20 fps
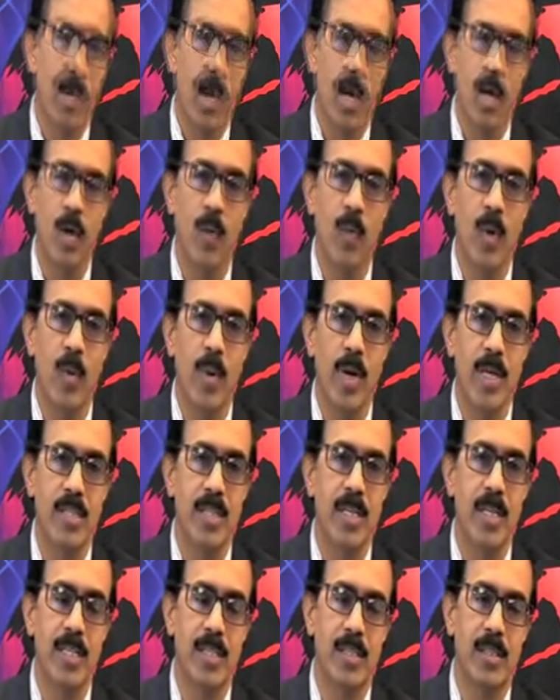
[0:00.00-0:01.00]

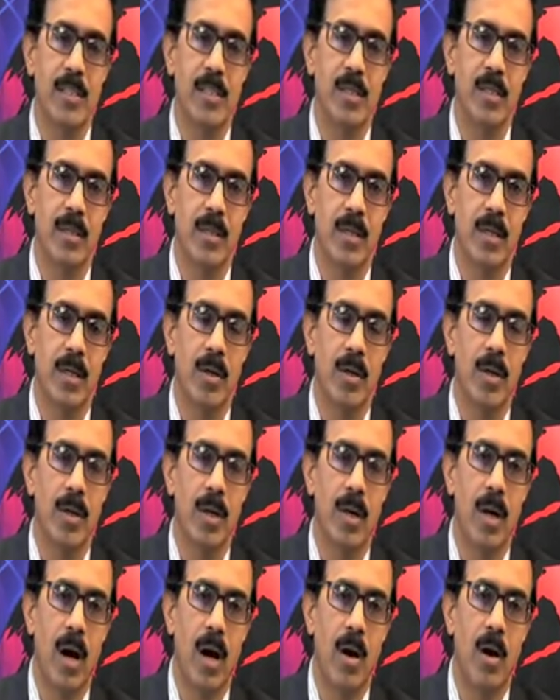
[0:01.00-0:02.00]
automobiles it is
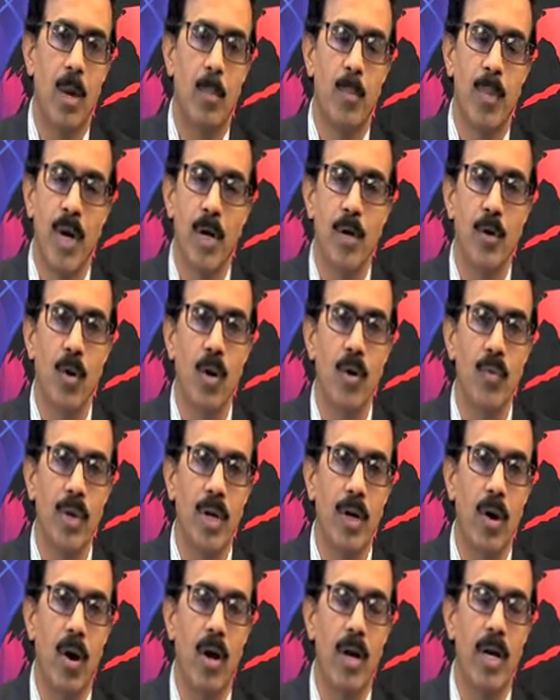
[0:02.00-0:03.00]
petrol
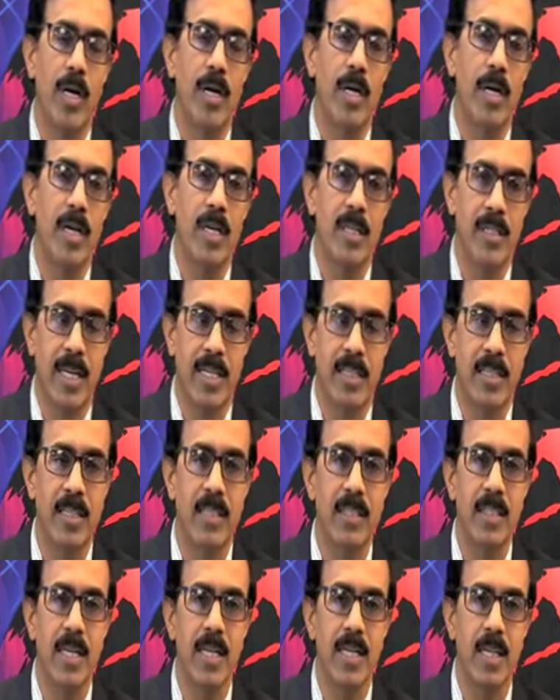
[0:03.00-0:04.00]
we call it, is
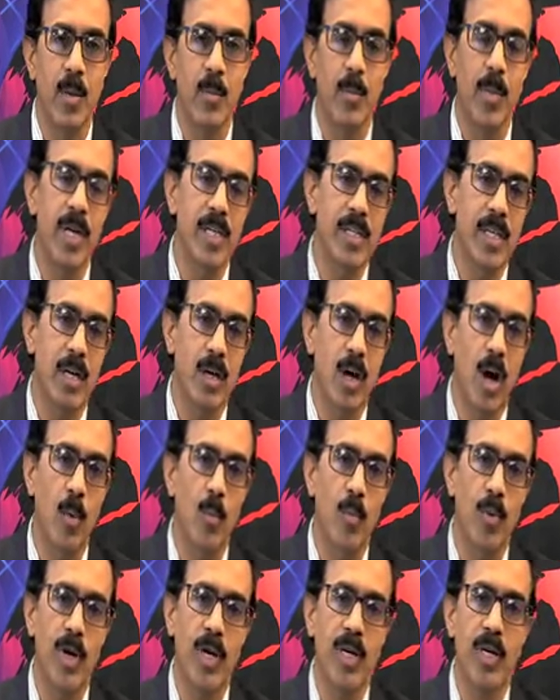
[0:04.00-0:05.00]
essentially the major
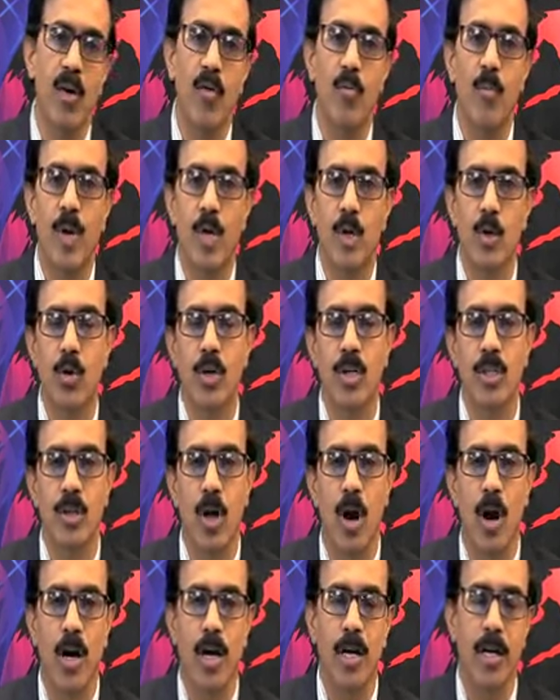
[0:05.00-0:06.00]
component of petrol is
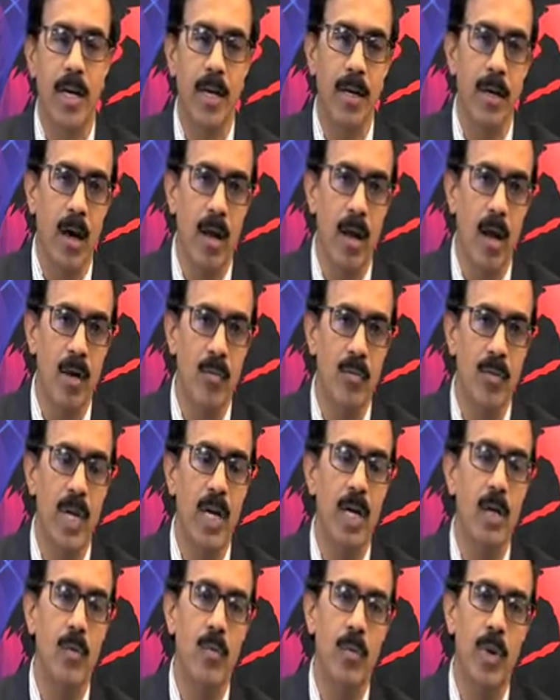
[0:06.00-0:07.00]
octane. Along
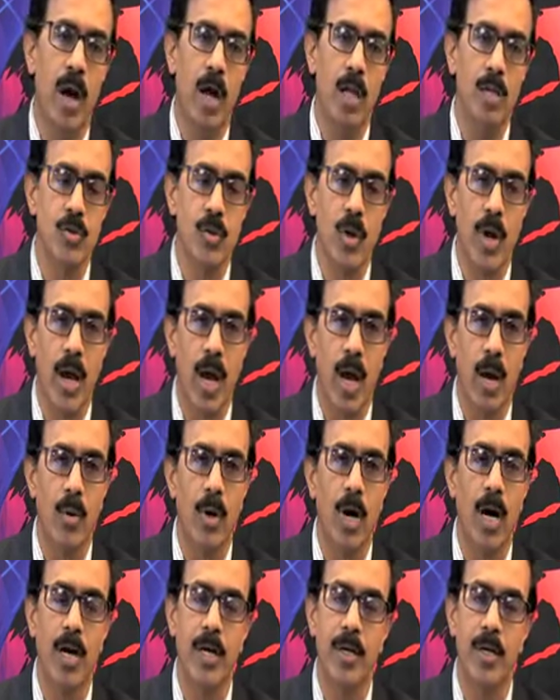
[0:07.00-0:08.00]
that we also
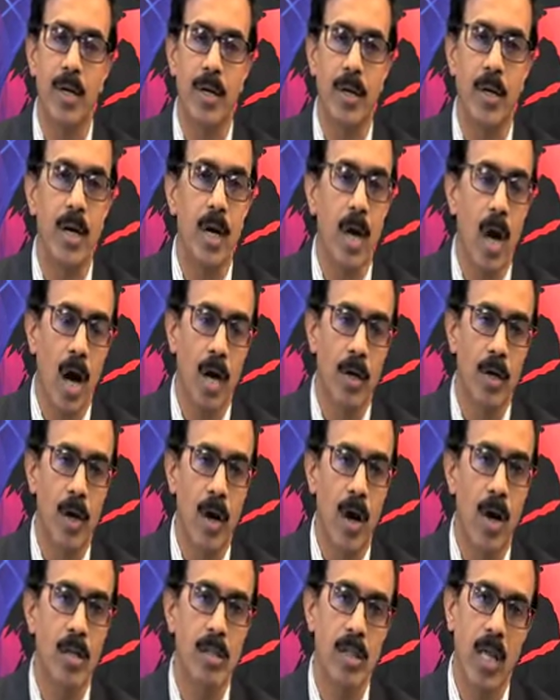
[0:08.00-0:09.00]
have higher
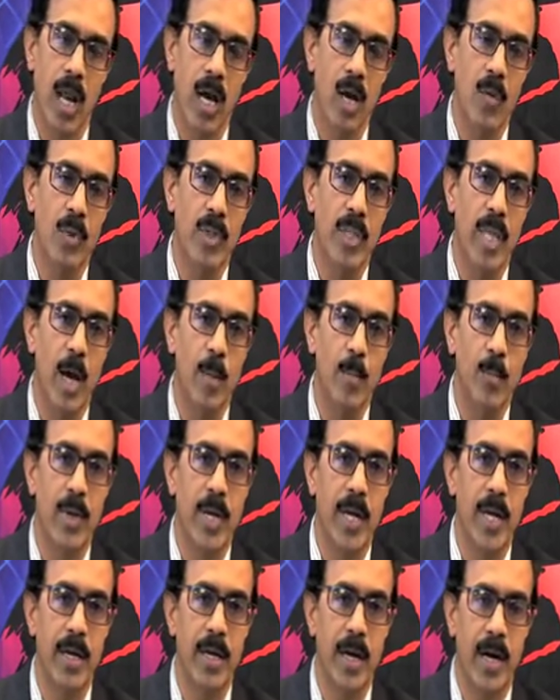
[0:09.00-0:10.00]
analogues along with
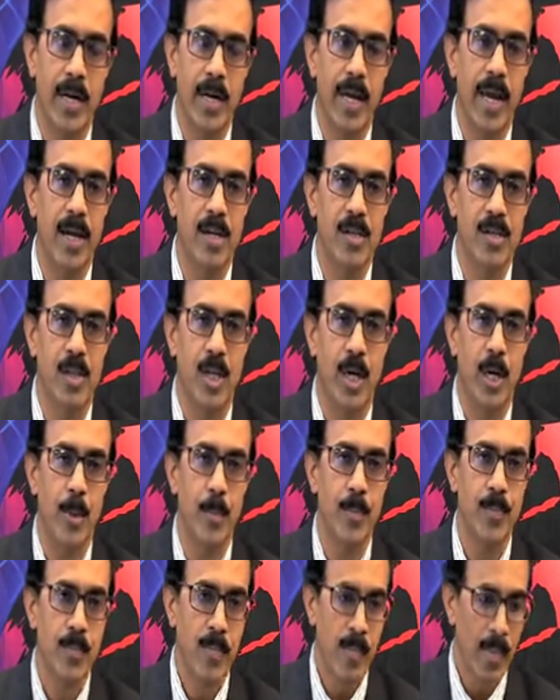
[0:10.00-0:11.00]
heptane and
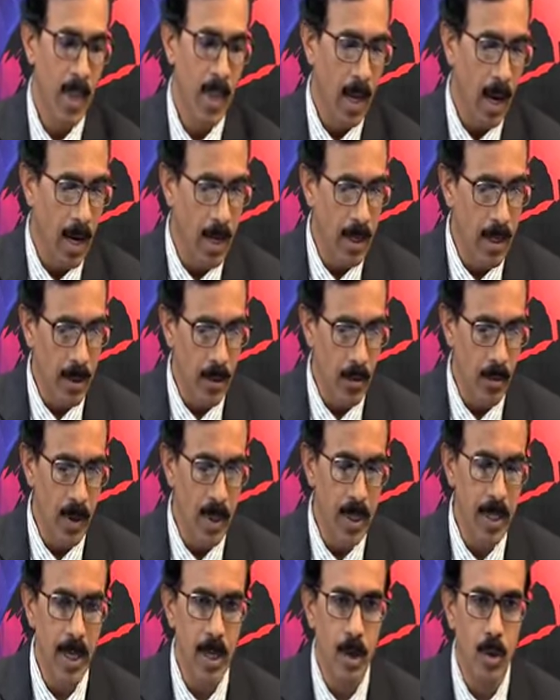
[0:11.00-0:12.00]
hexane, and
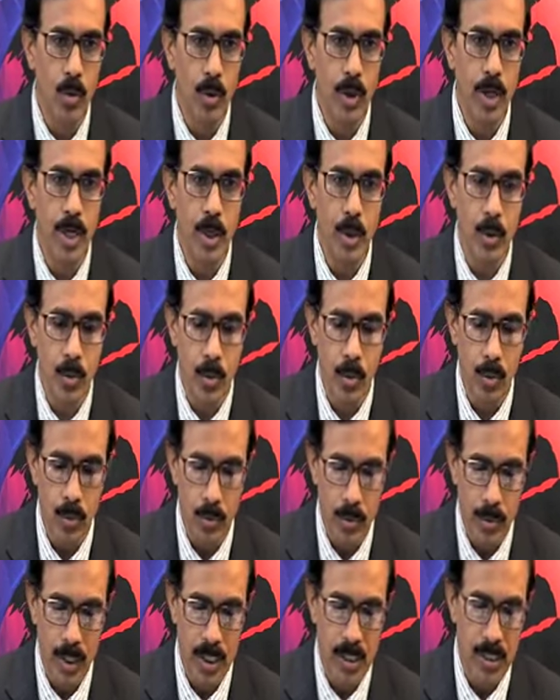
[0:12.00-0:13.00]
one can look
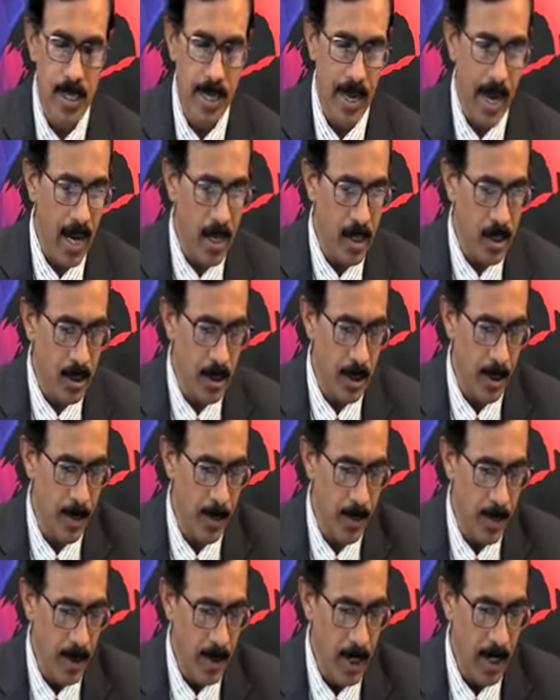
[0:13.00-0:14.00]
into this
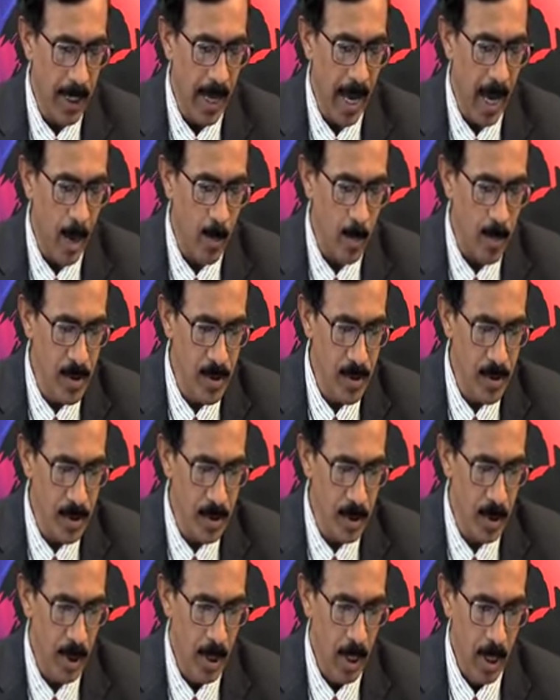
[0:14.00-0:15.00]
reaction that
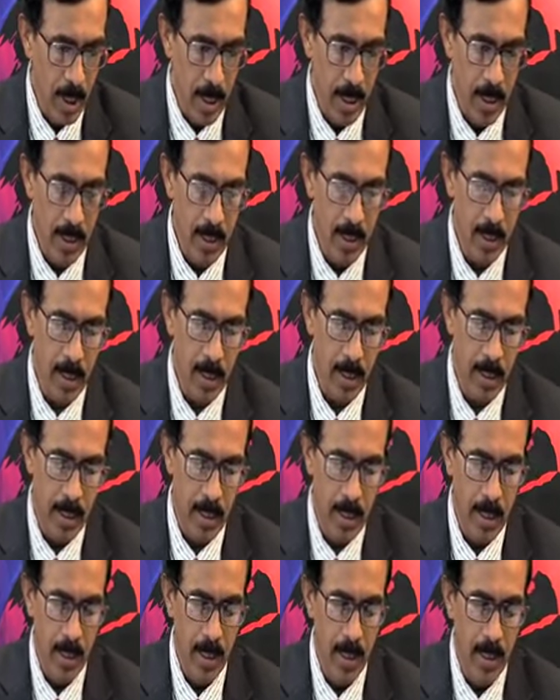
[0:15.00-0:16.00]
happens in
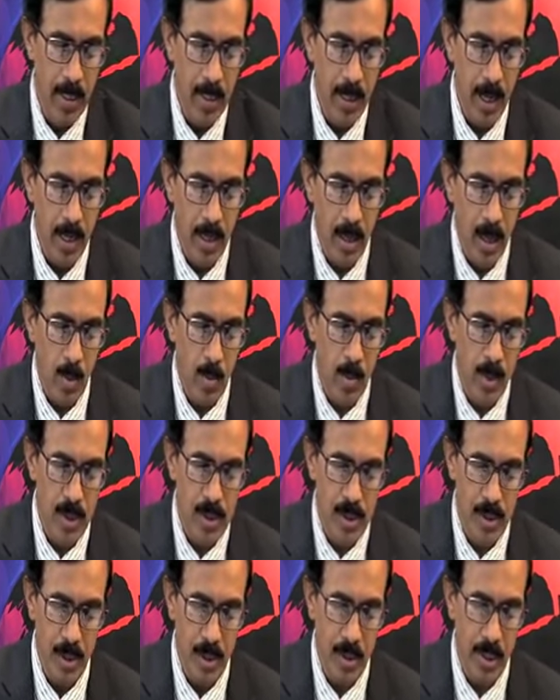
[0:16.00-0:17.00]
internal
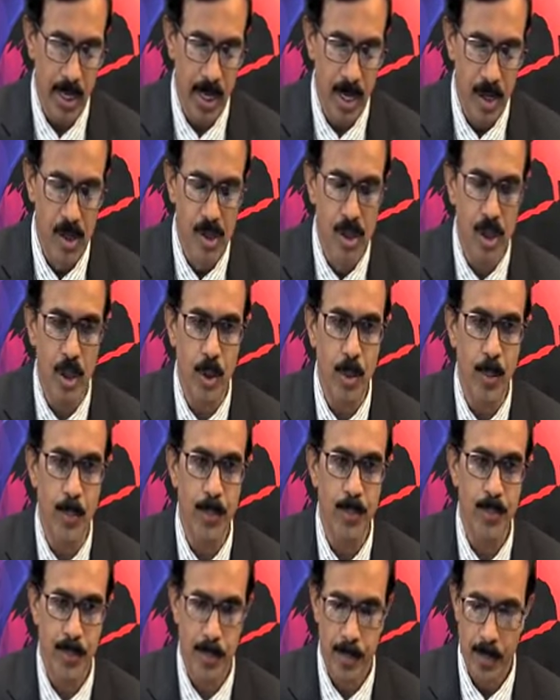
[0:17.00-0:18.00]
combustion engine.